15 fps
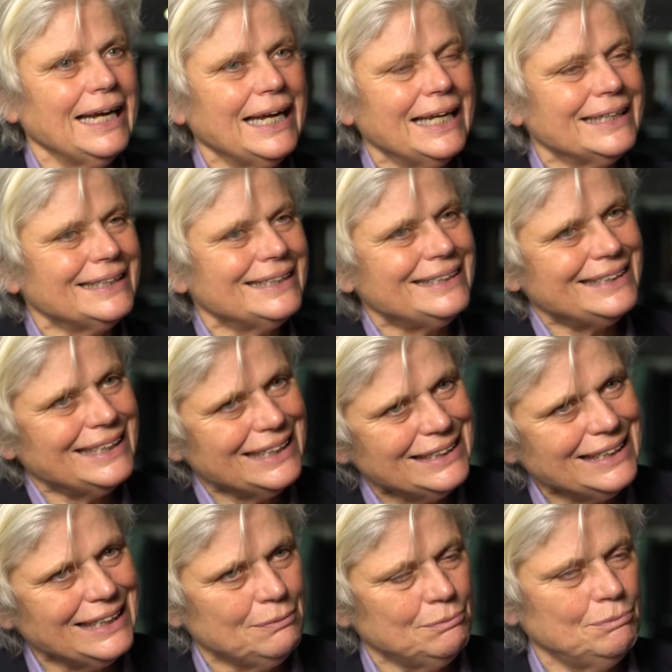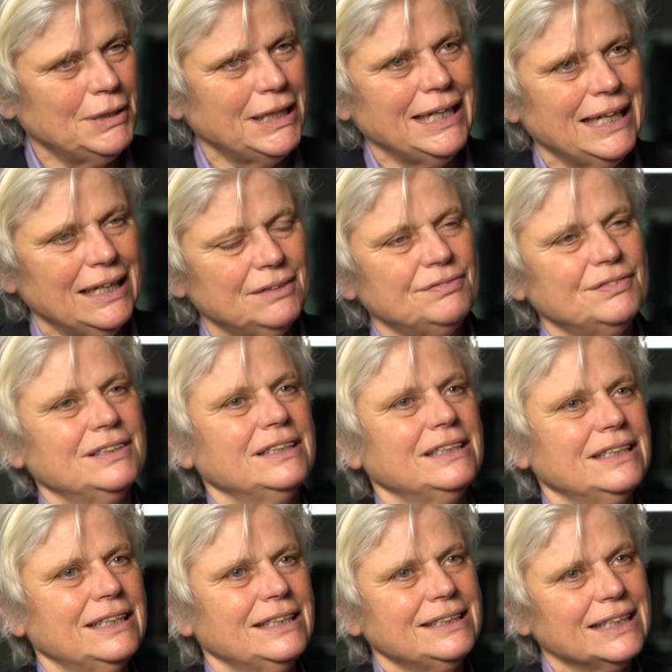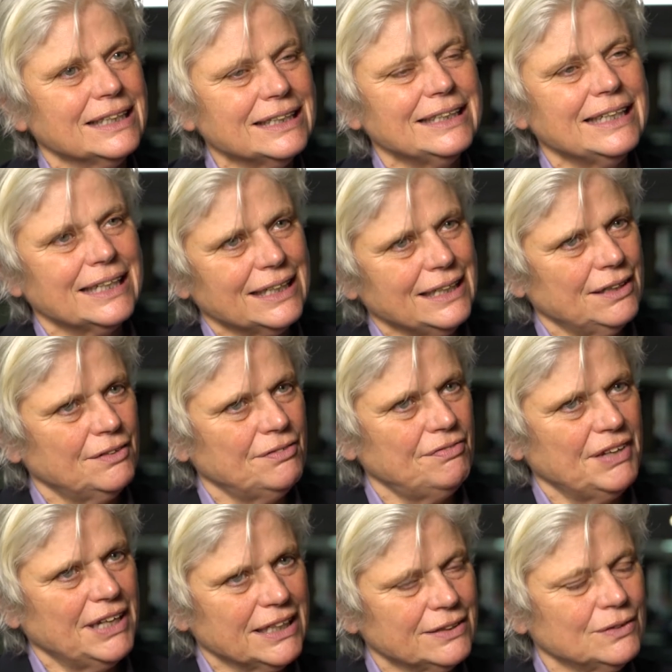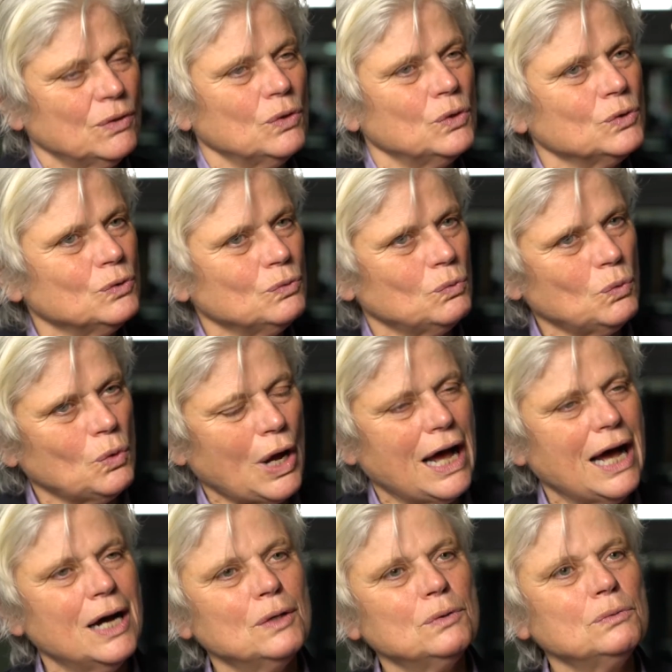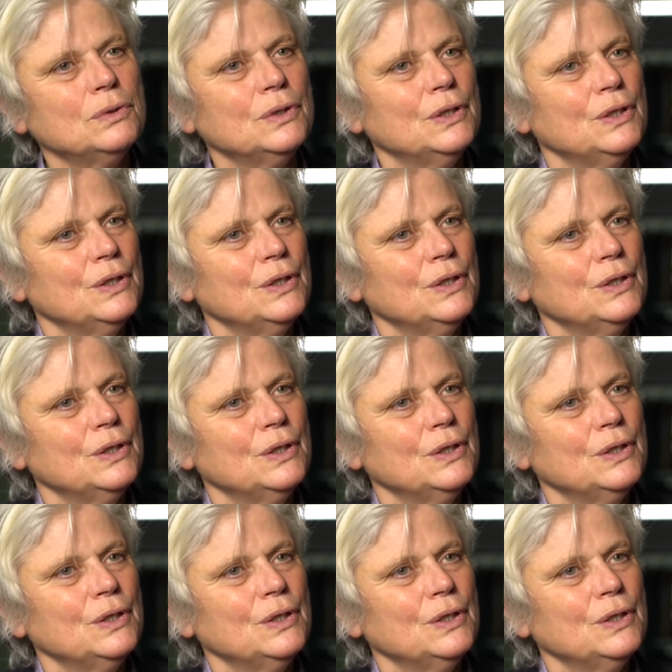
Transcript: And that may have a secondary effect on how